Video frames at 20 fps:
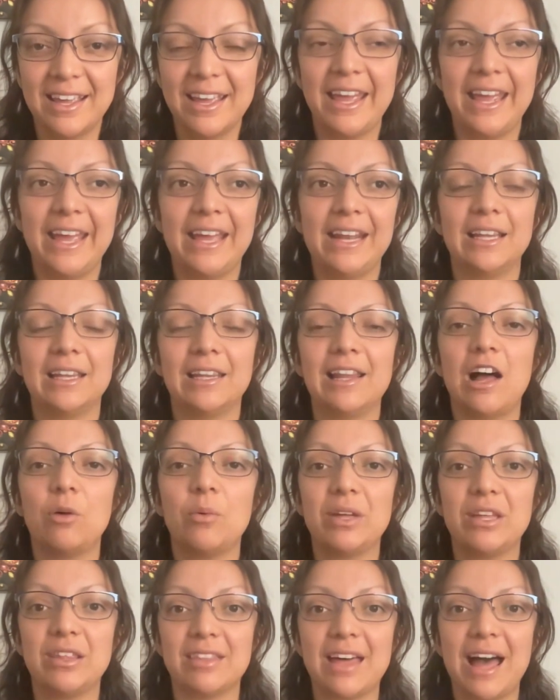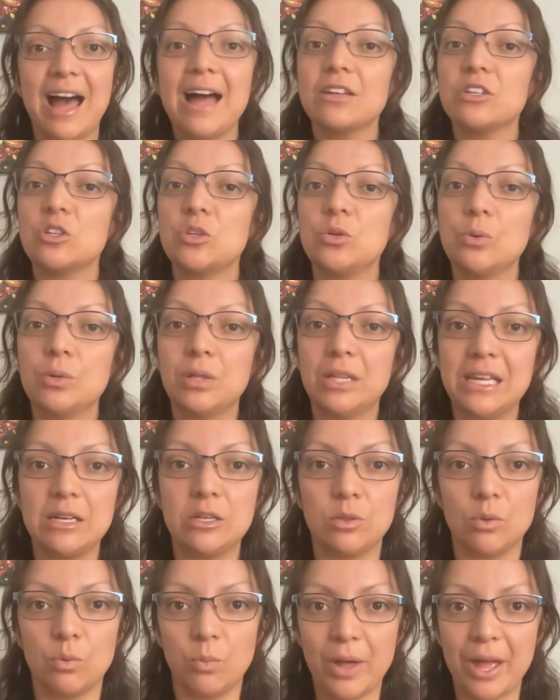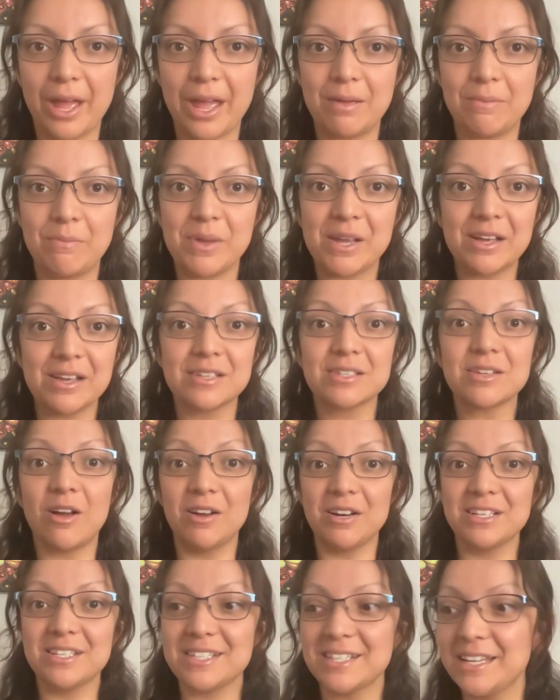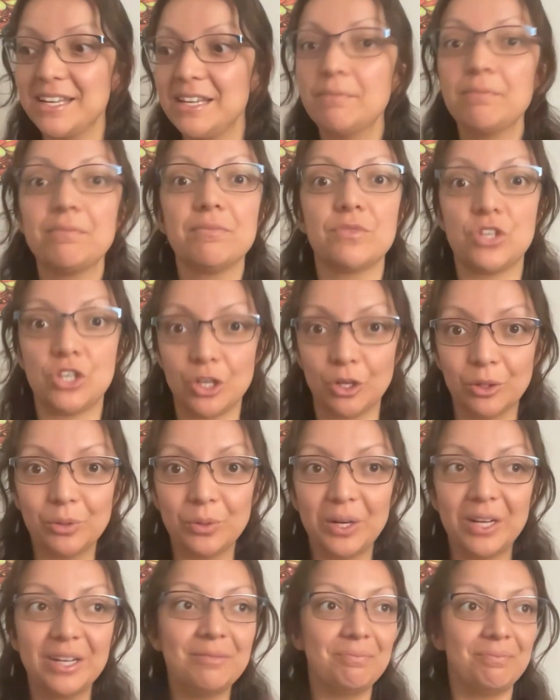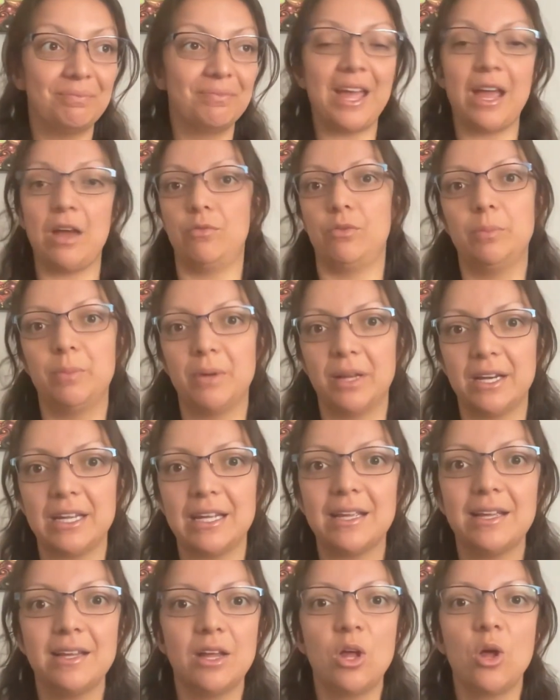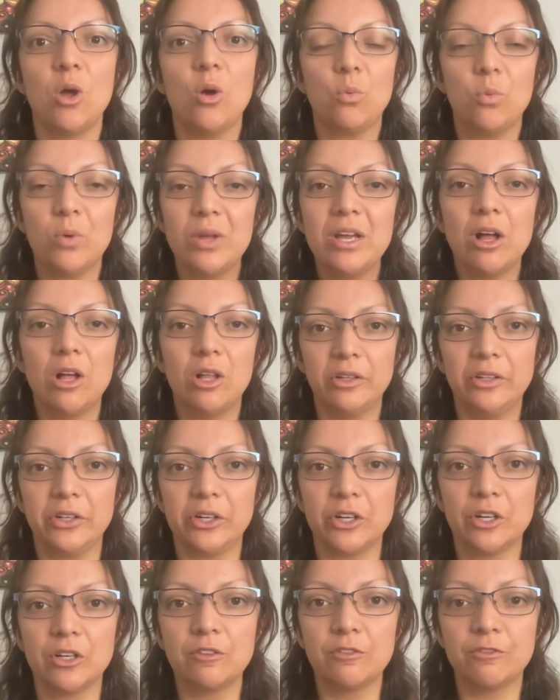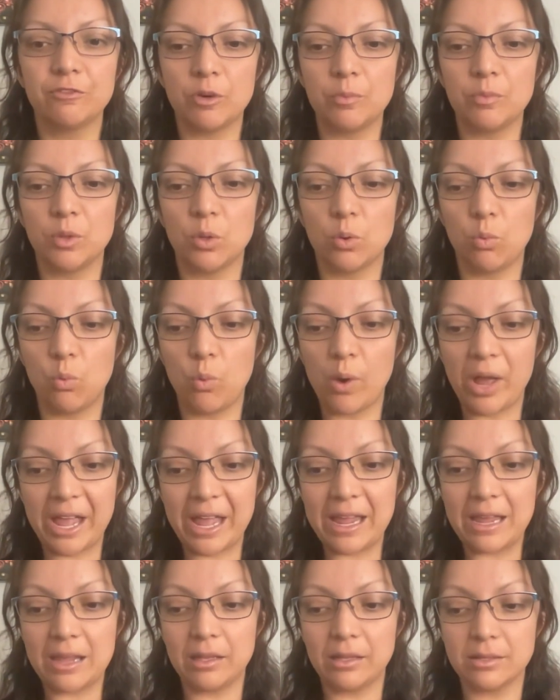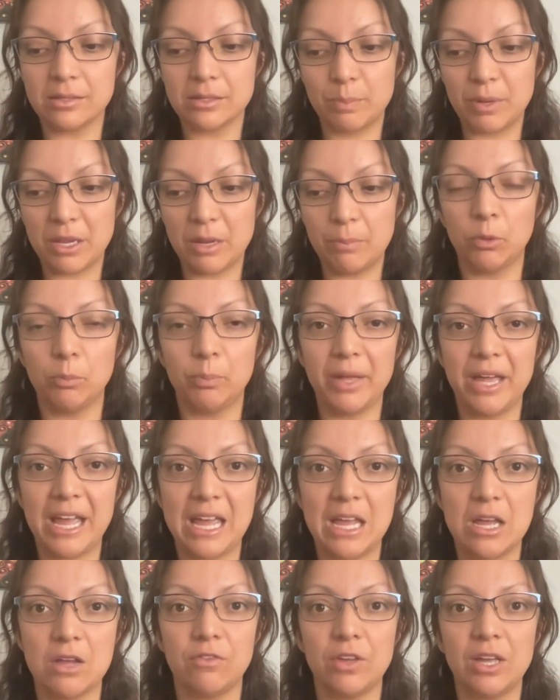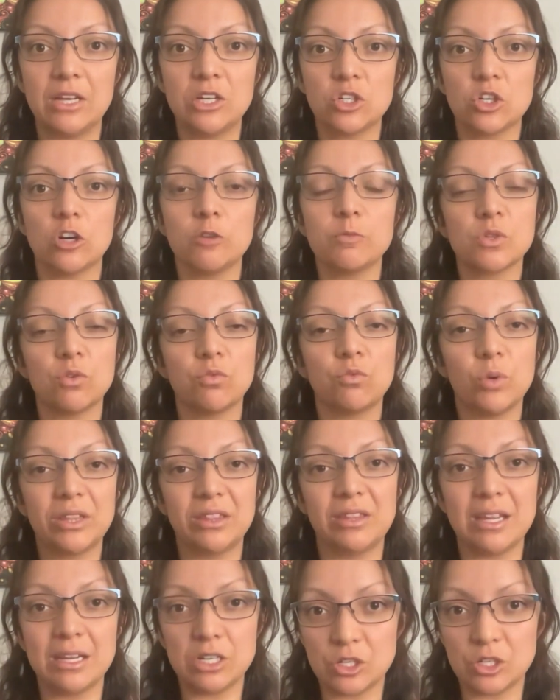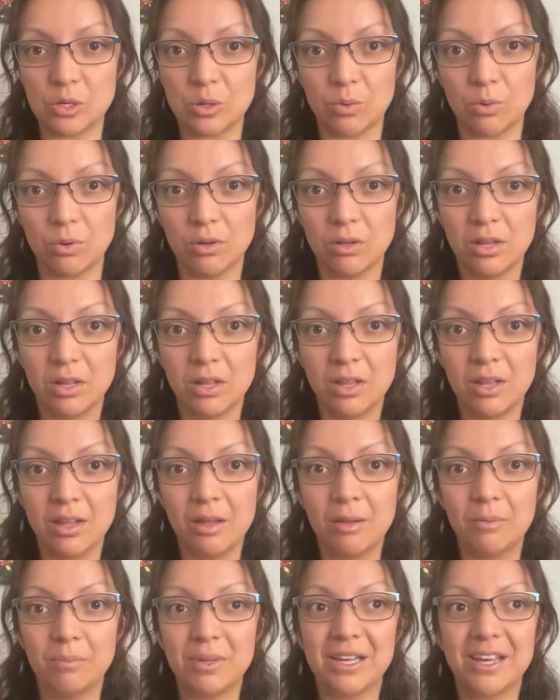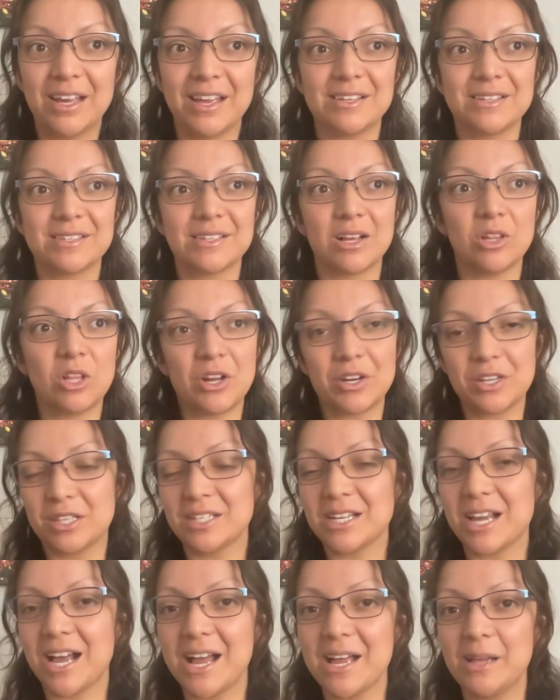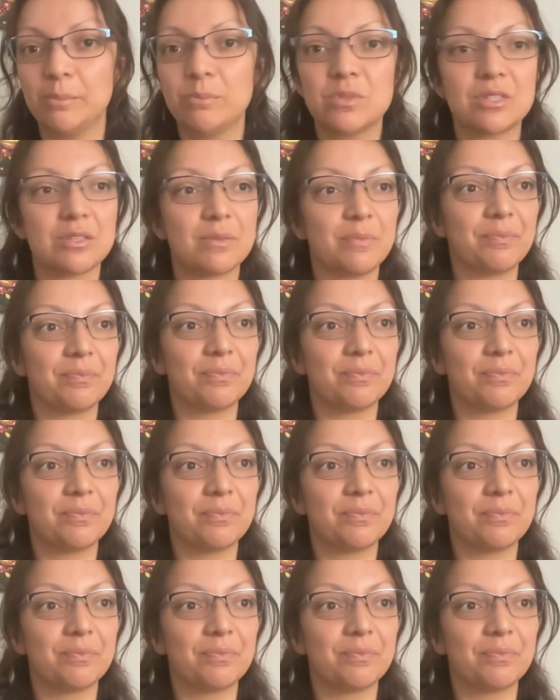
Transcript: and allowing that to lead the way. Because honestly, children, everybody, we all learn from the ways people behave in terms of what they do. Because a lot of the times